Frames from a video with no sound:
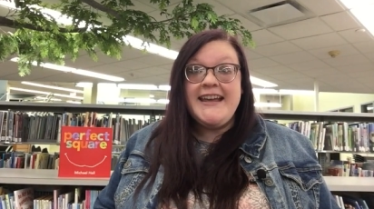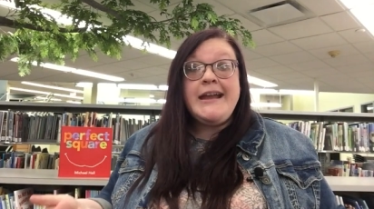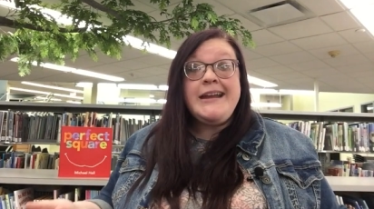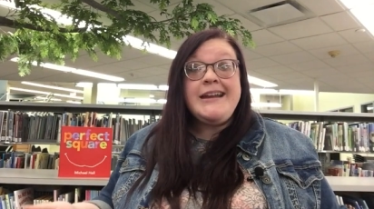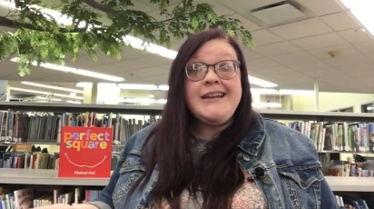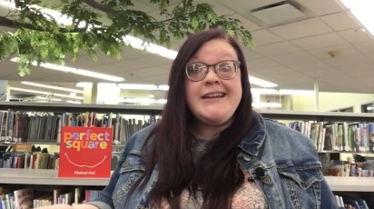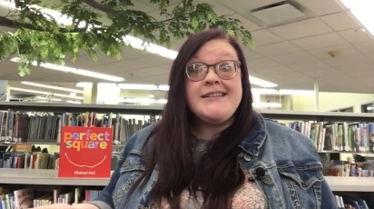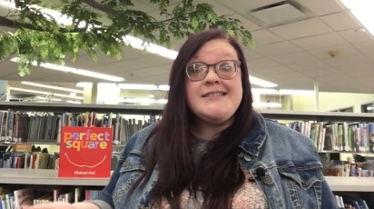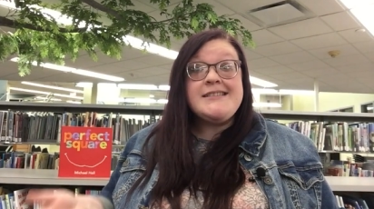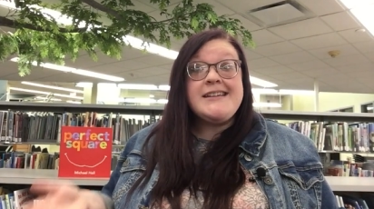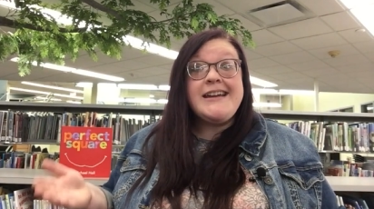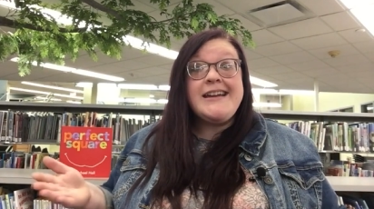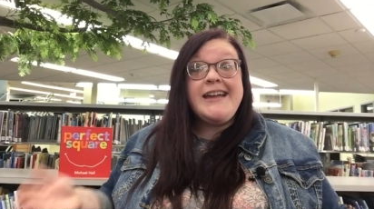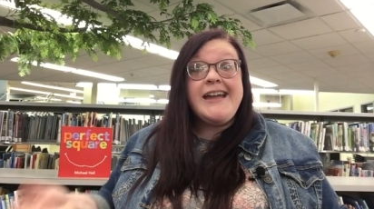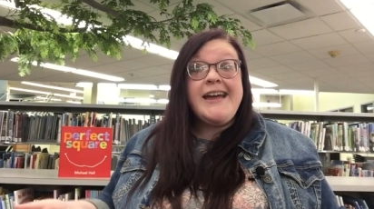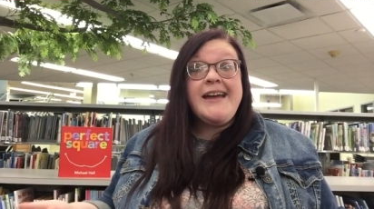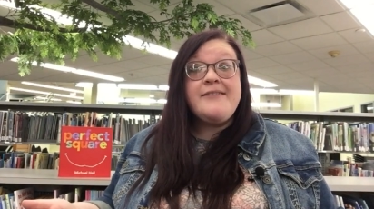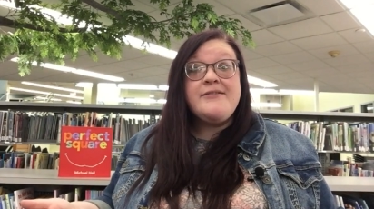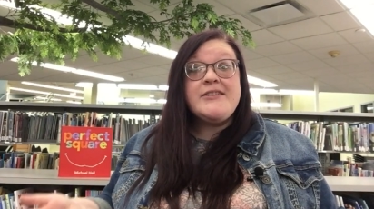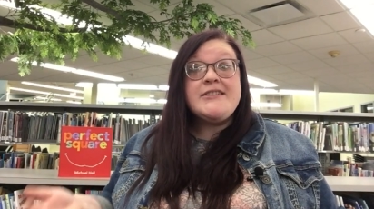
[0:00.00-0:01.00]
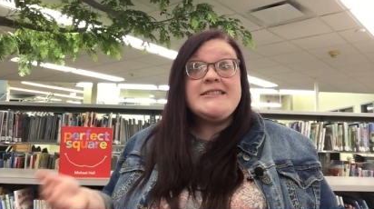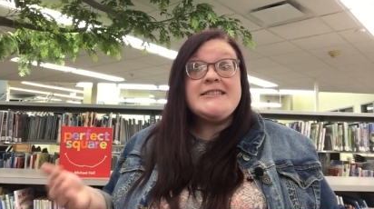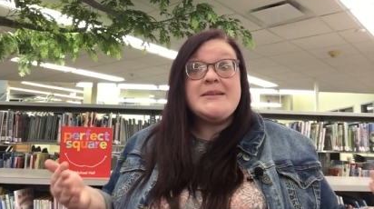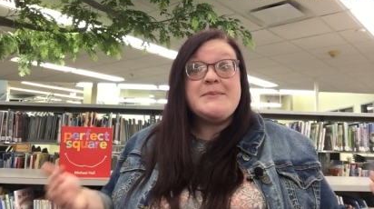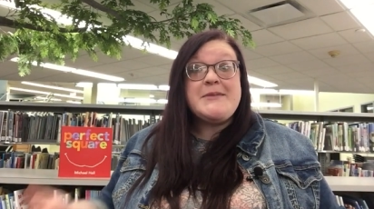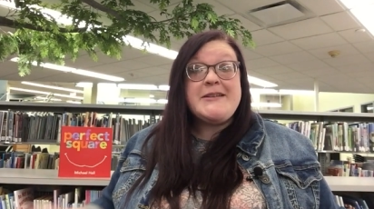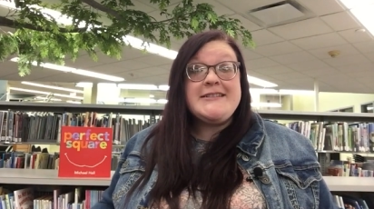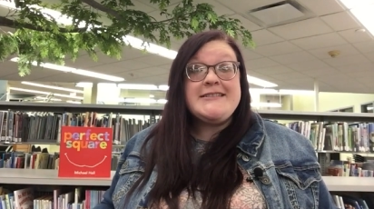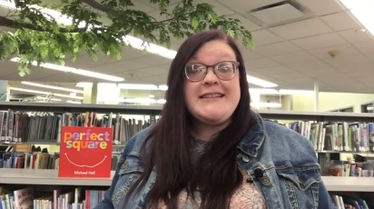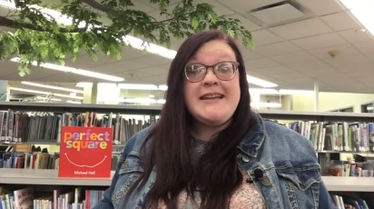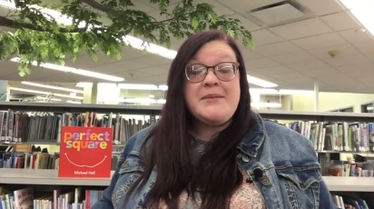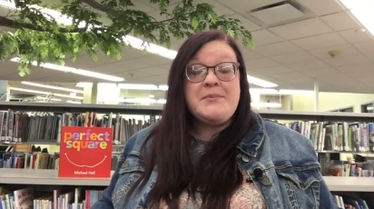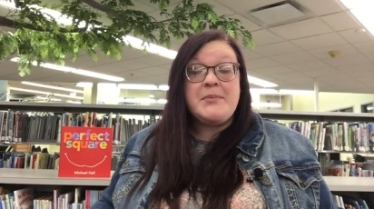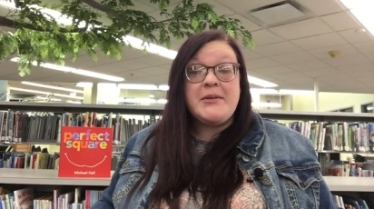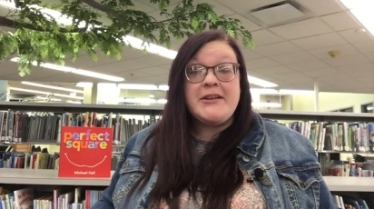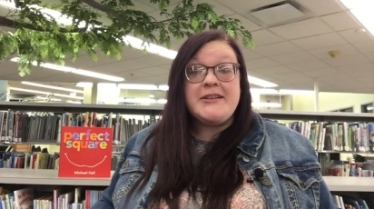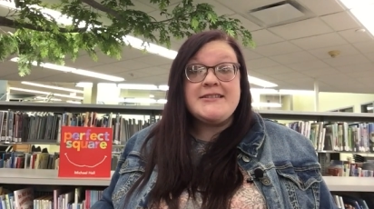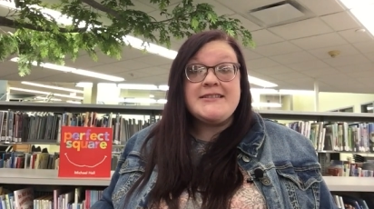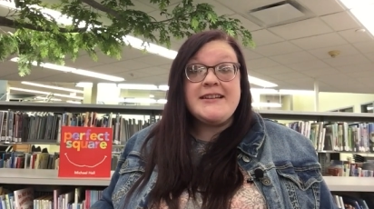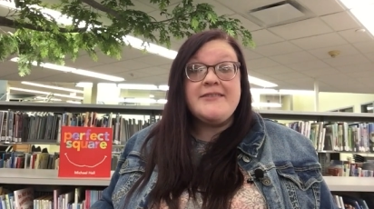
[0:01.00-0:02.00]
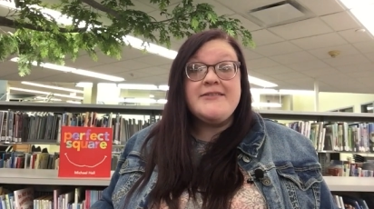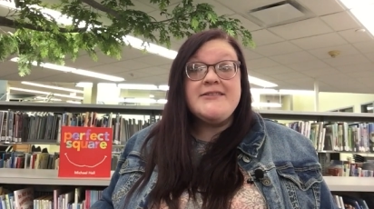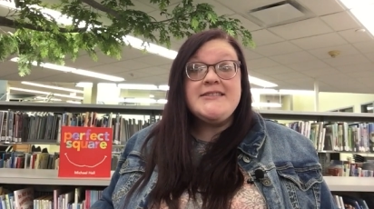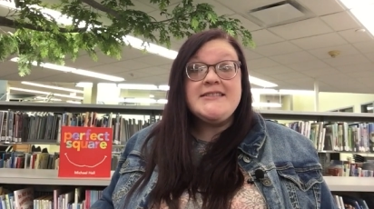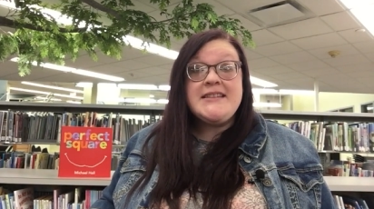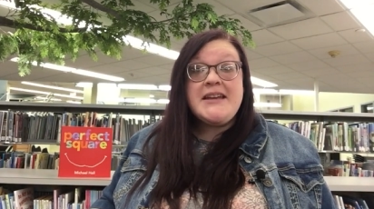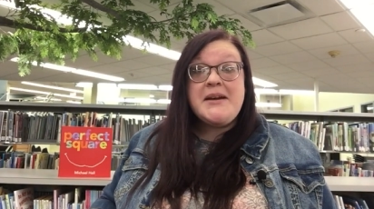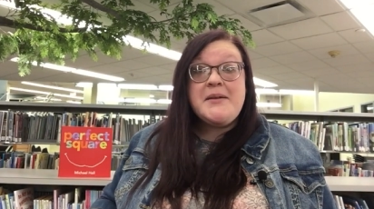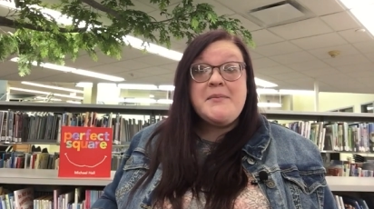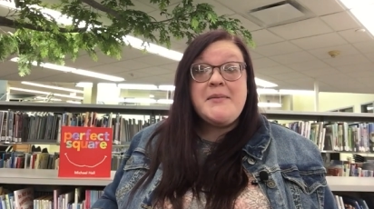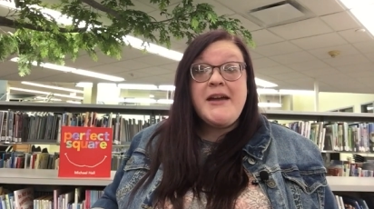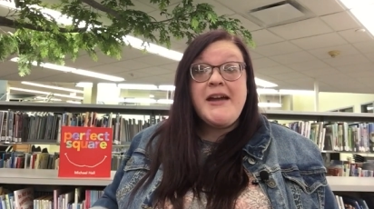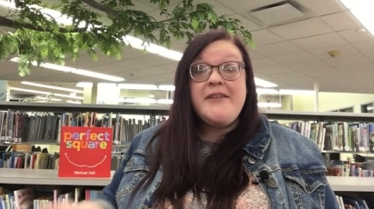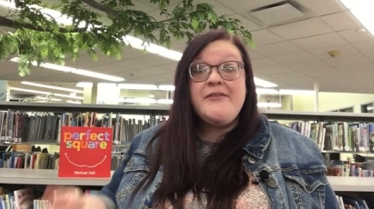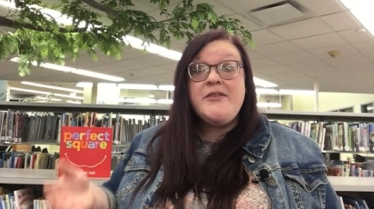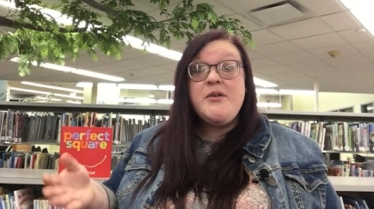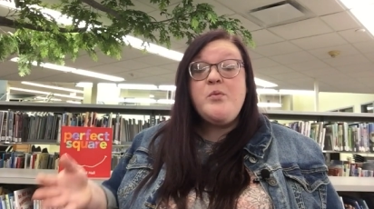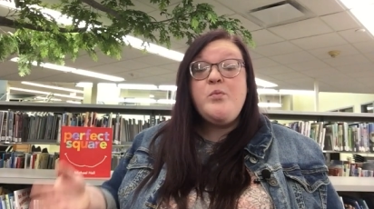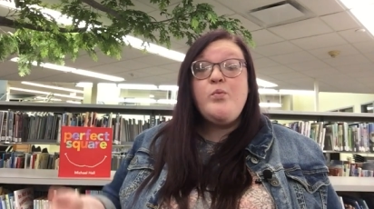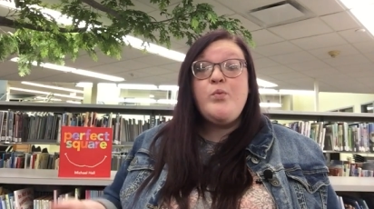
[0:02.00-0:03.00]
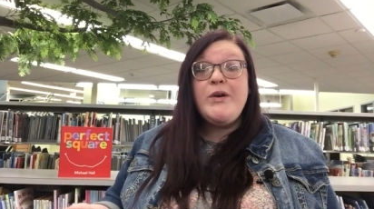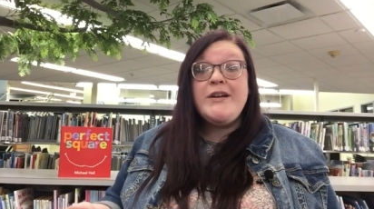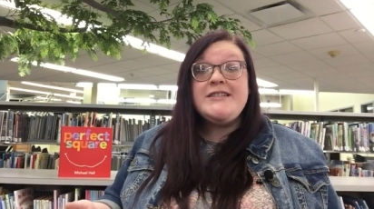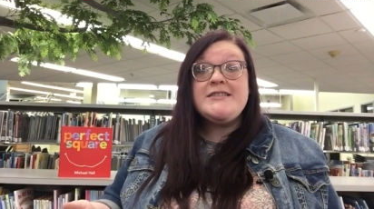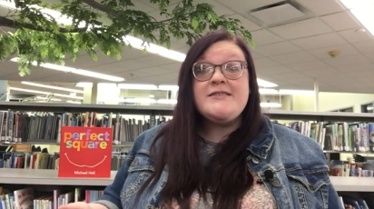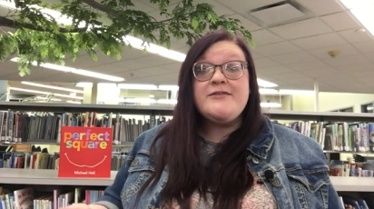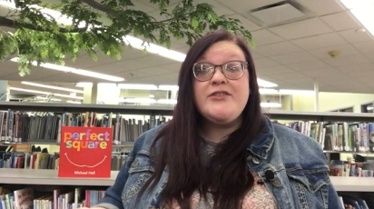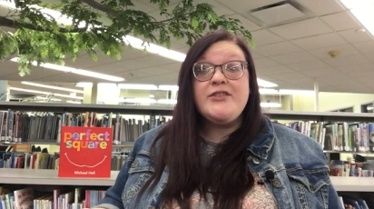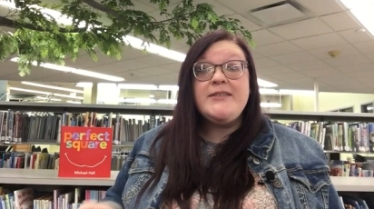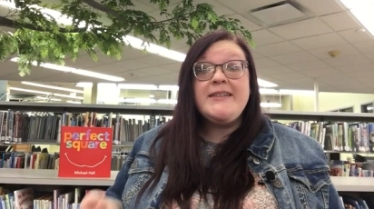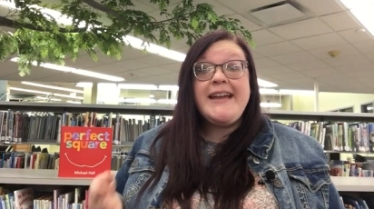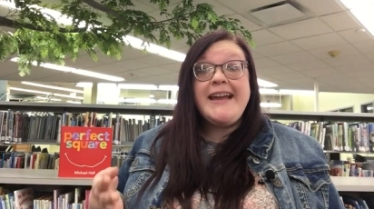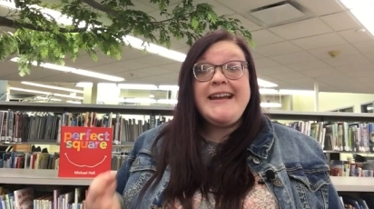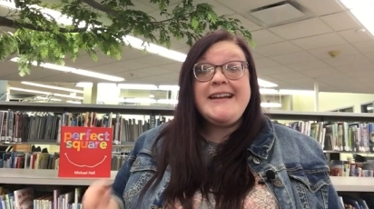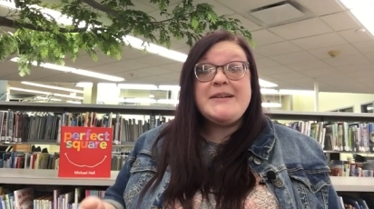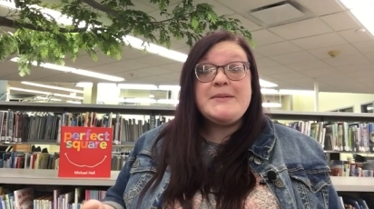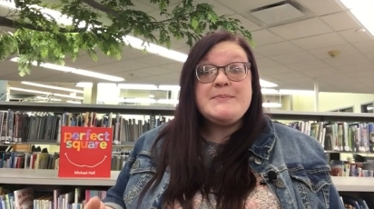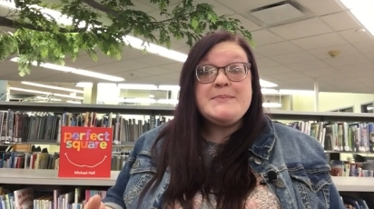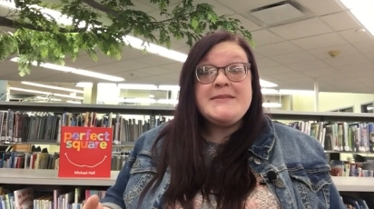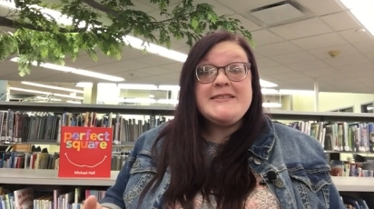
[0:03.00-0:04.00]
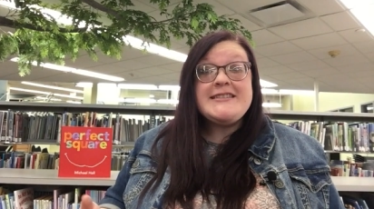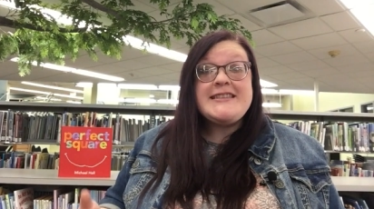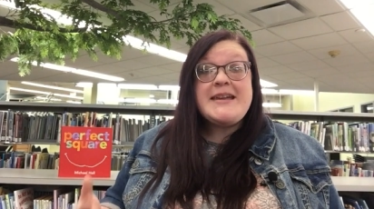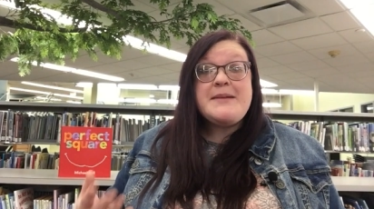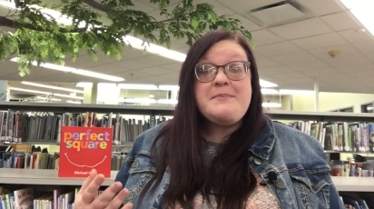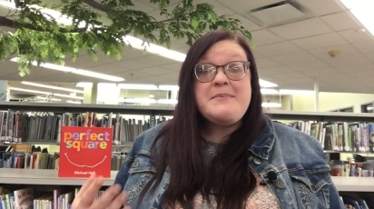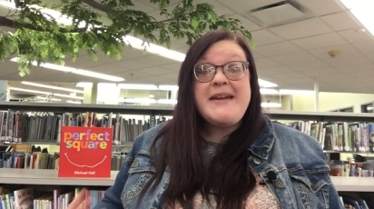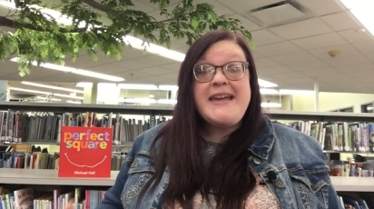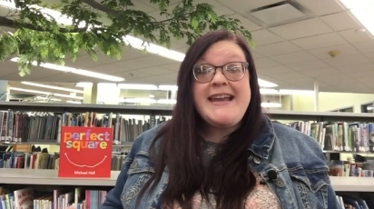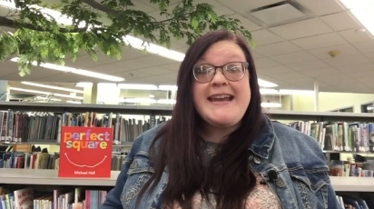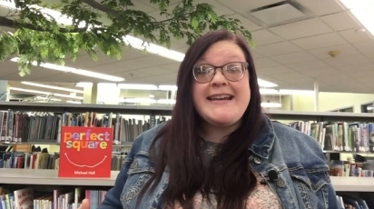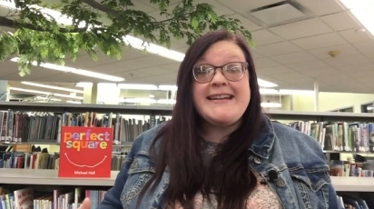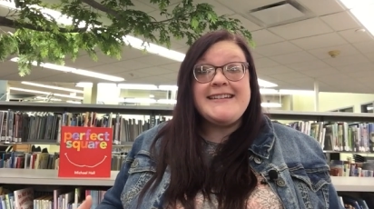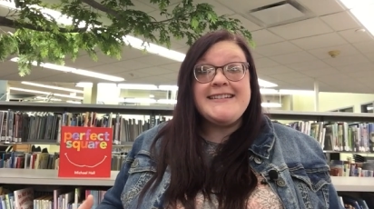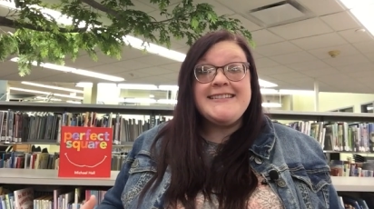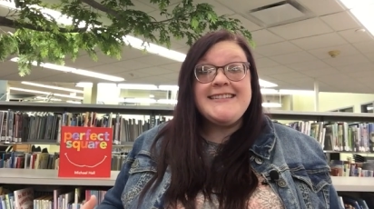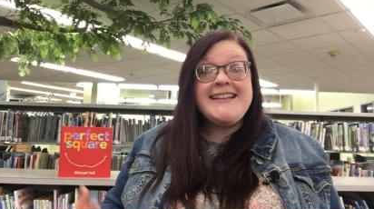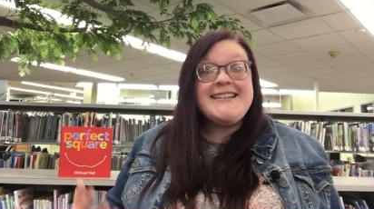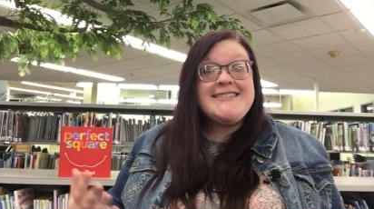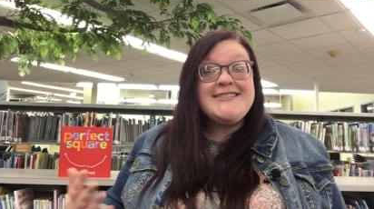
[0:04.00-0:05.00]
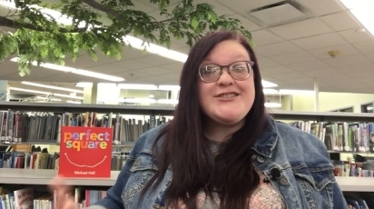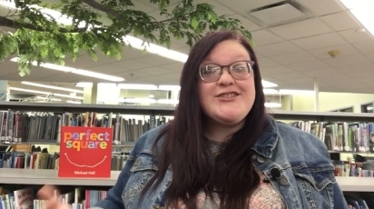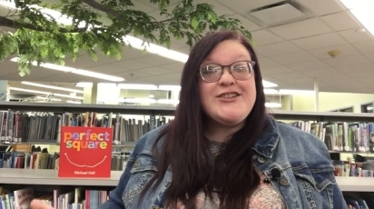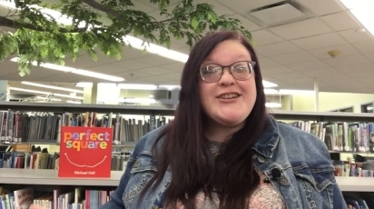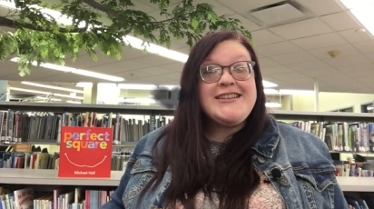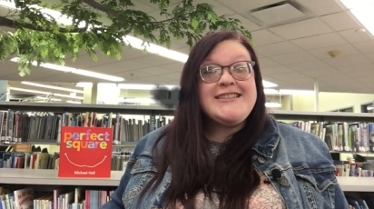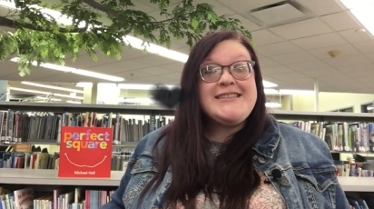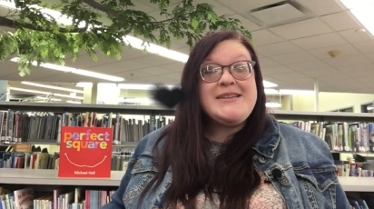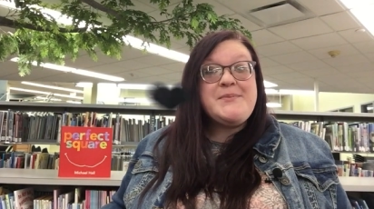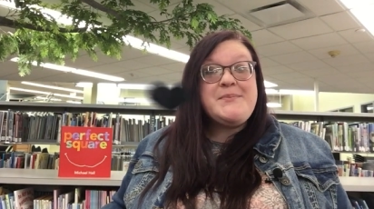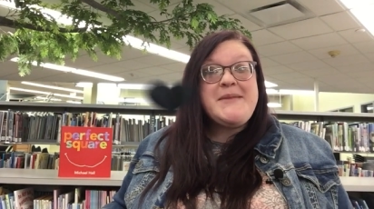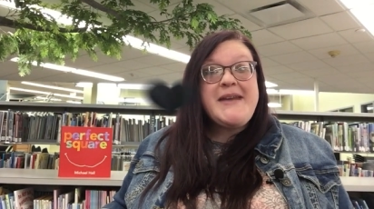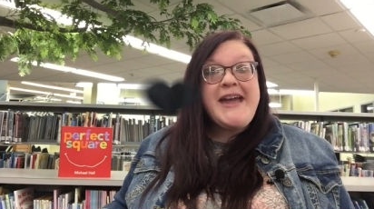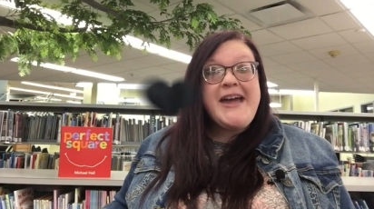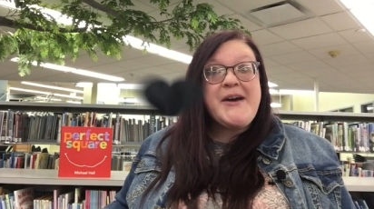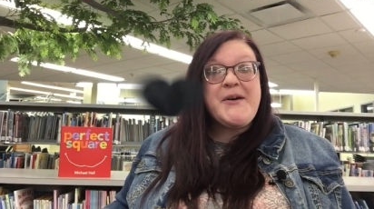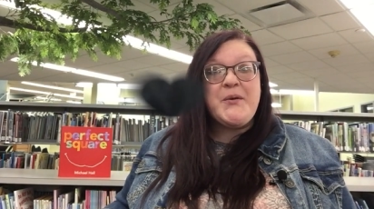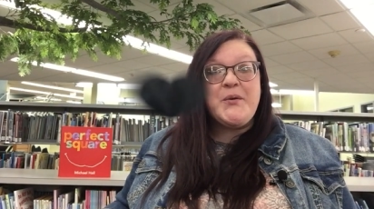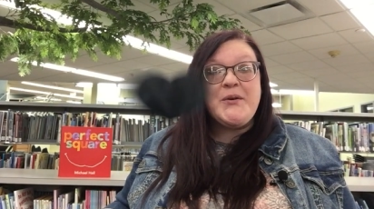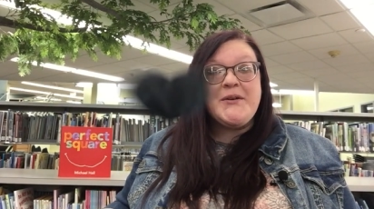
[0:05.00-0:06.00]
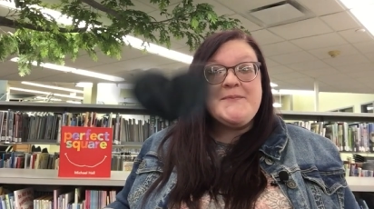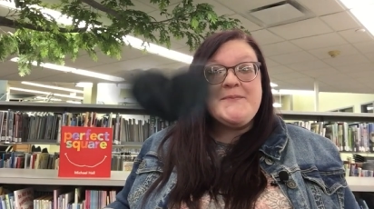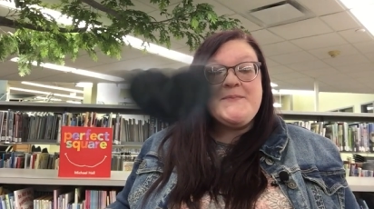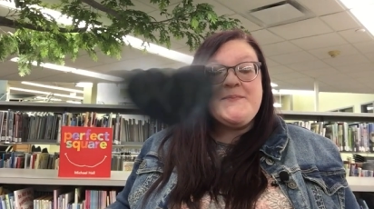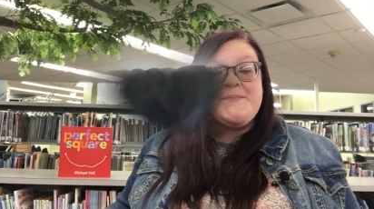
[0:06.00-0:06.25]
And I have some examples of some of the wonderful items they made. Let's look at them now.